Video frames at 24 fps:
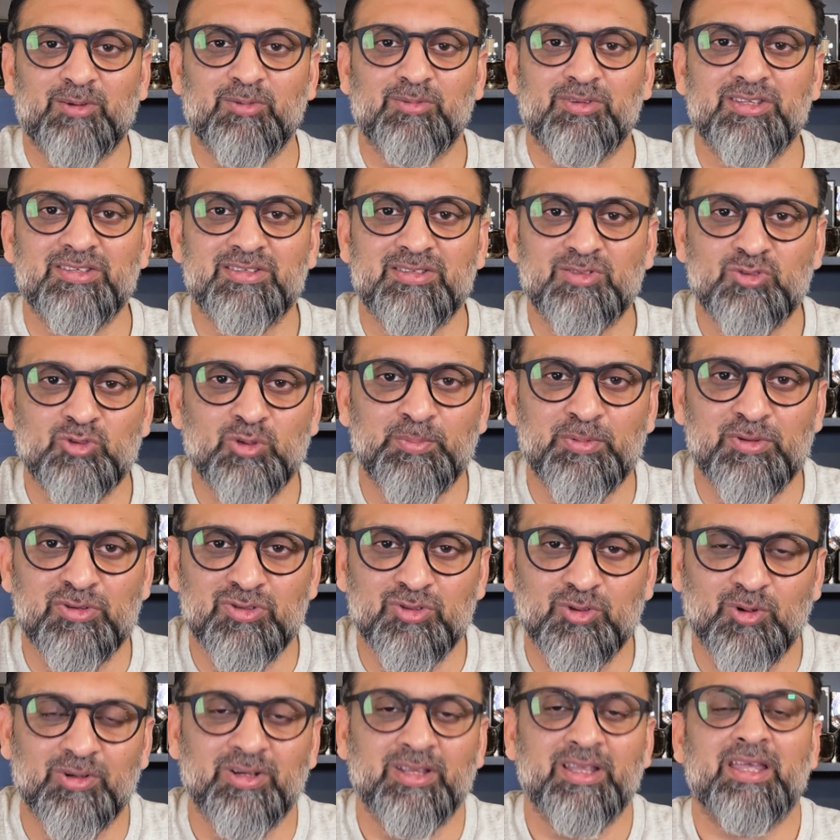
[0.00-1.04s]
to this new
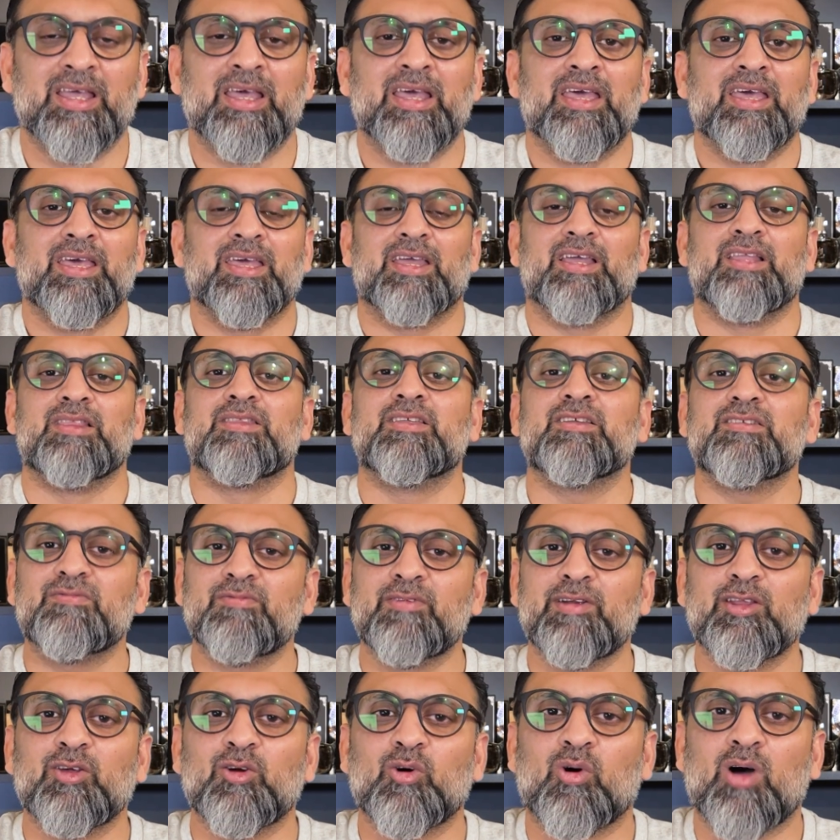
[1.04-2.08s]
episode. In this
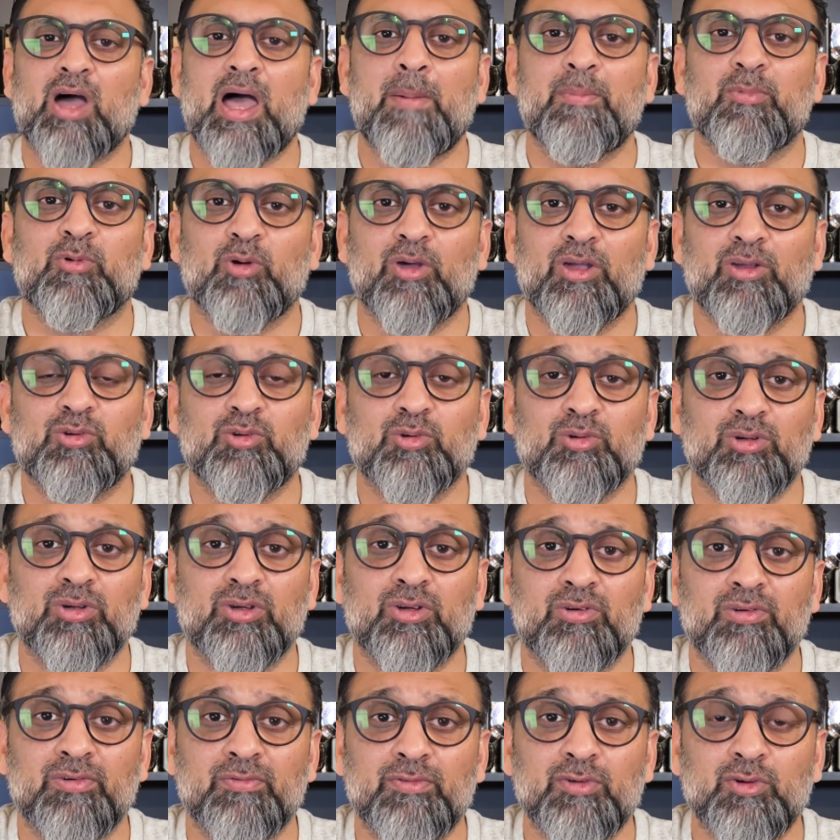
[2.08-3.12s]
video, I'm going to
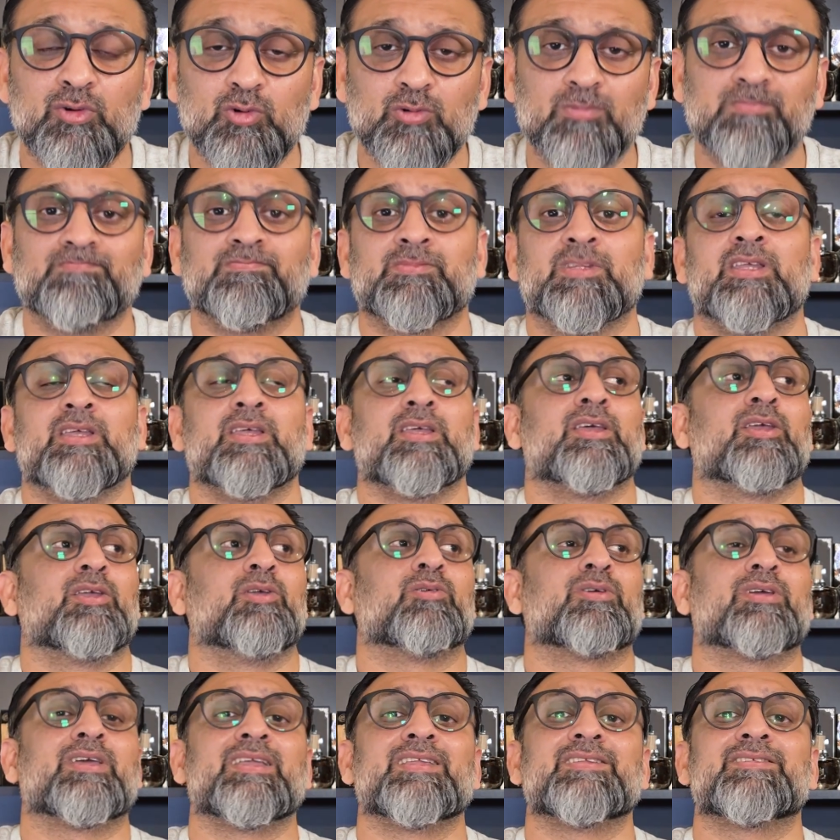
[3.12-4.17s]
review,
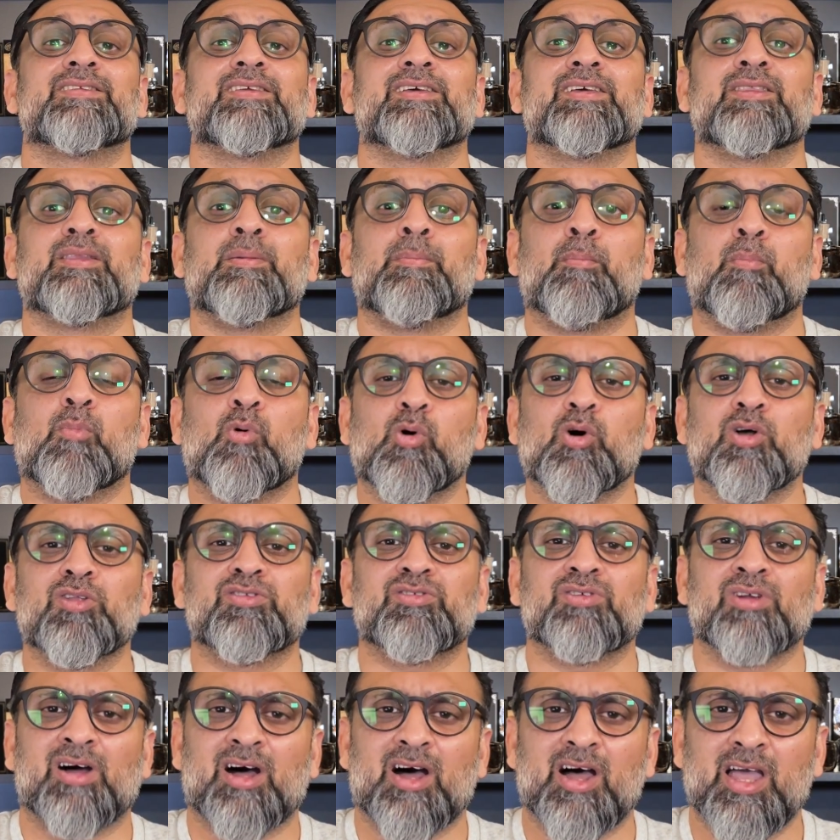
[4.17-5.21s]
you can say, the
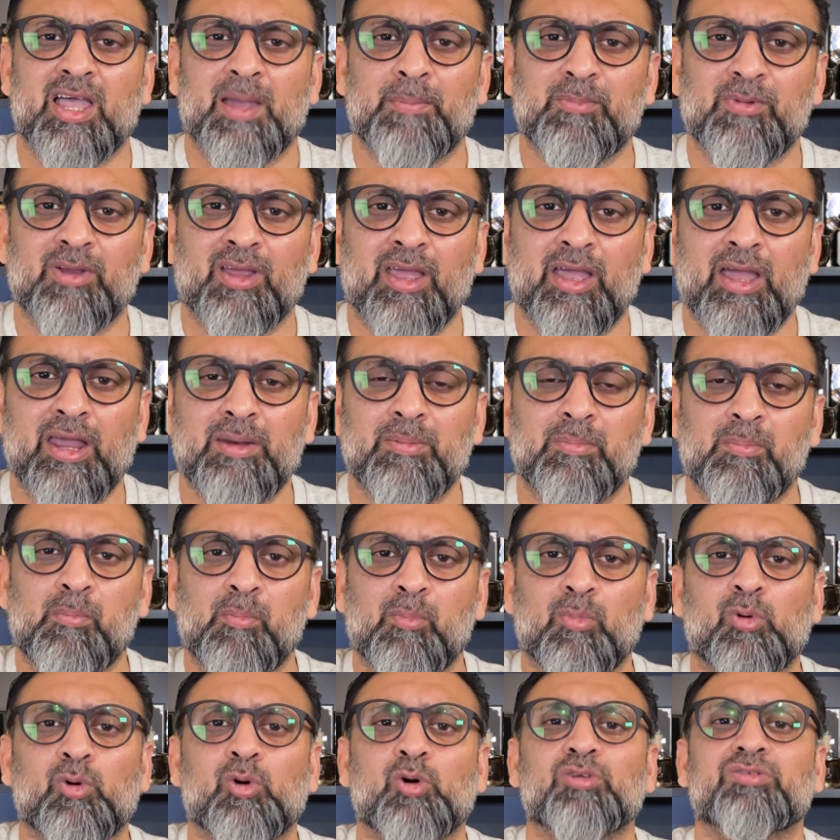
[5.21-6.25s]
most hyped and
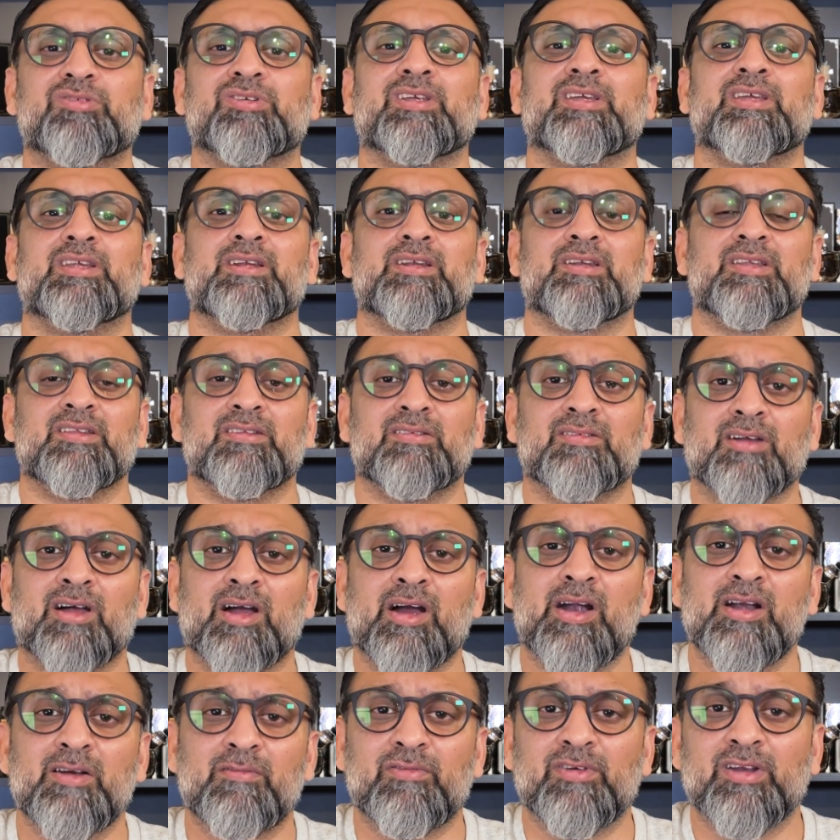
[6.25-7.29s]
most
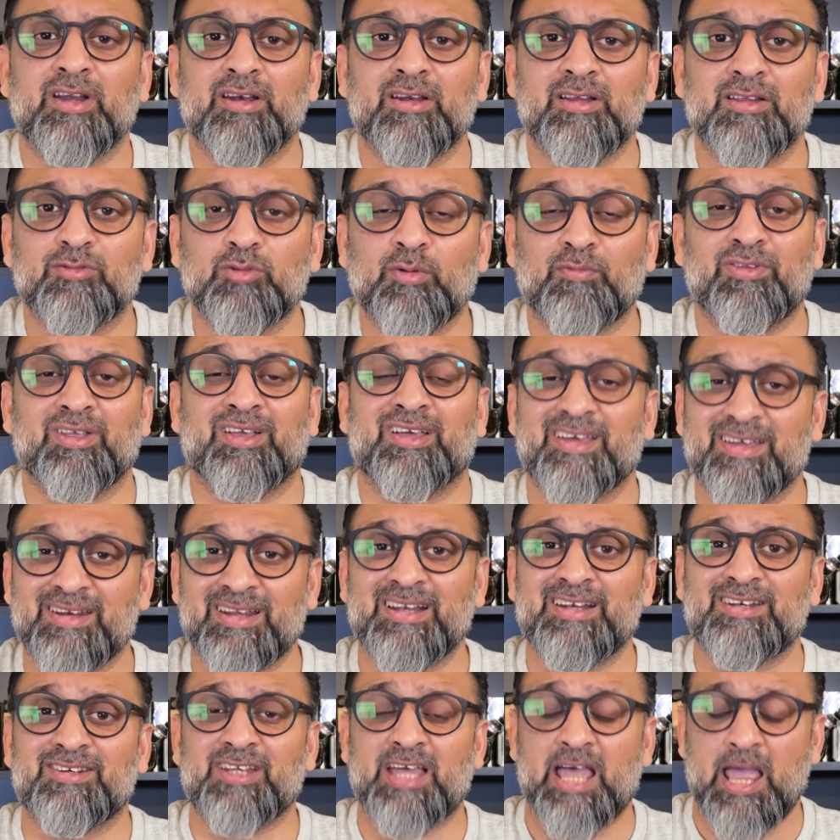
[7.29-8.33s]
desired fragrance of the
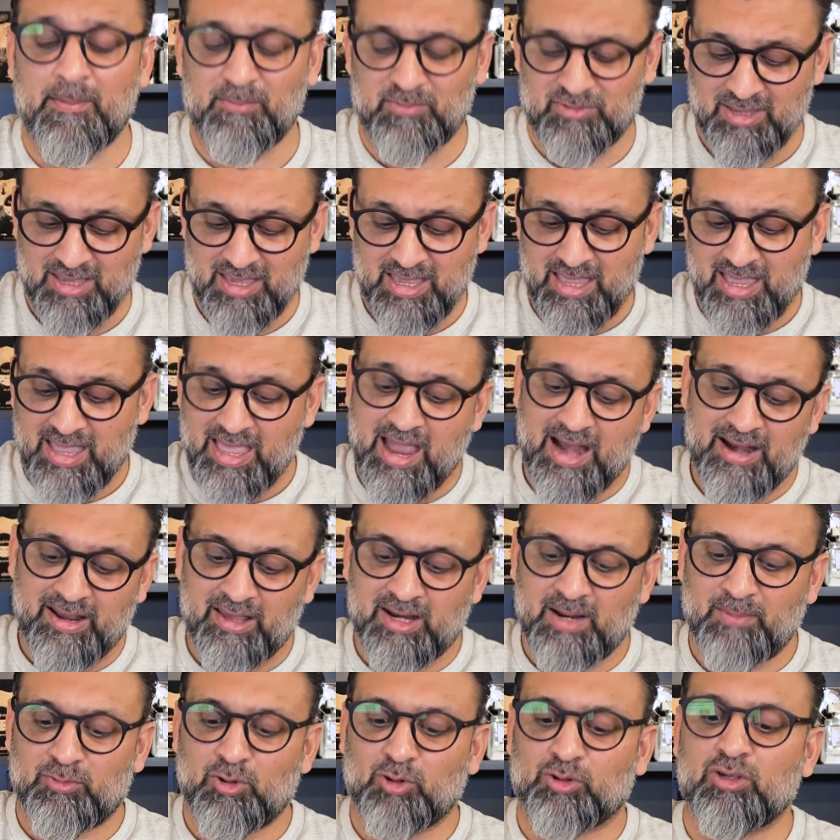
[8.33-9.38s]
current times. And
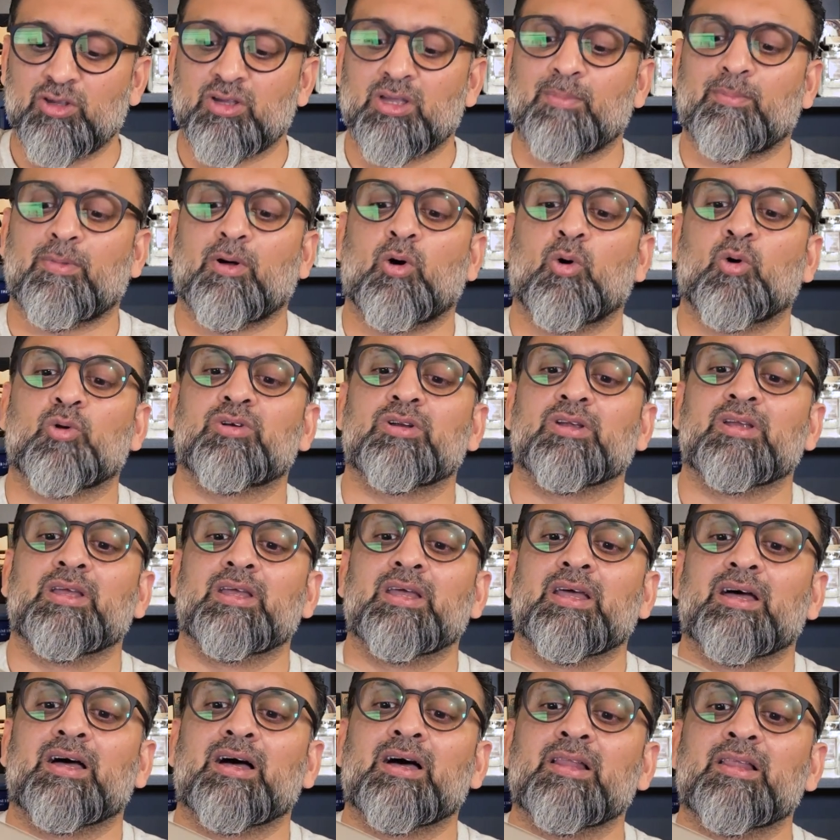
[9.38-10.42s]
here I'm talking about
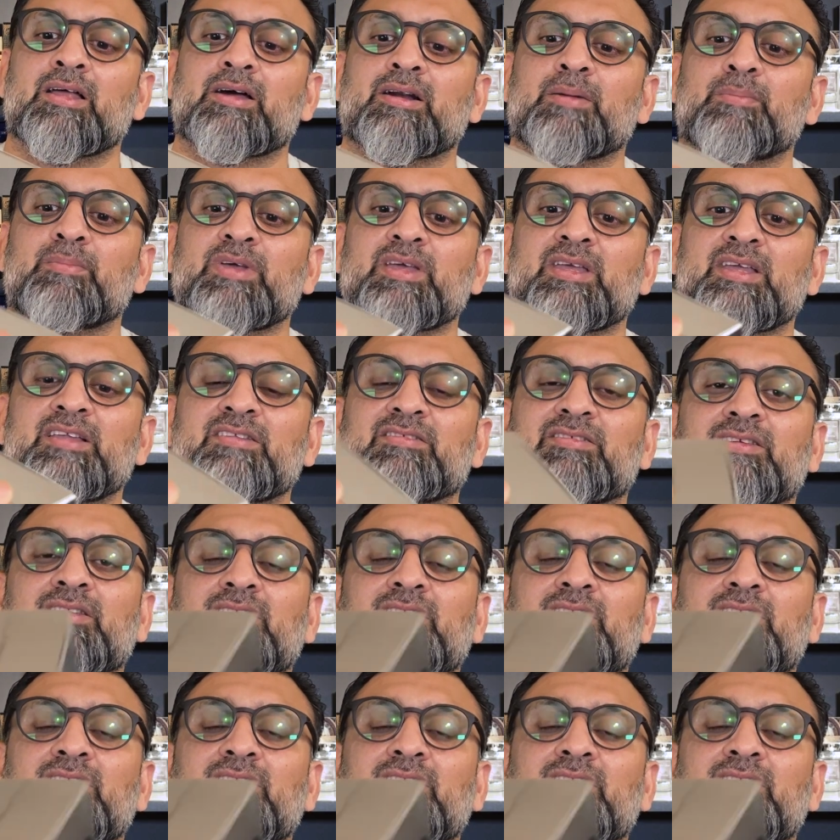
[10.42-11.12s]
Al Haramain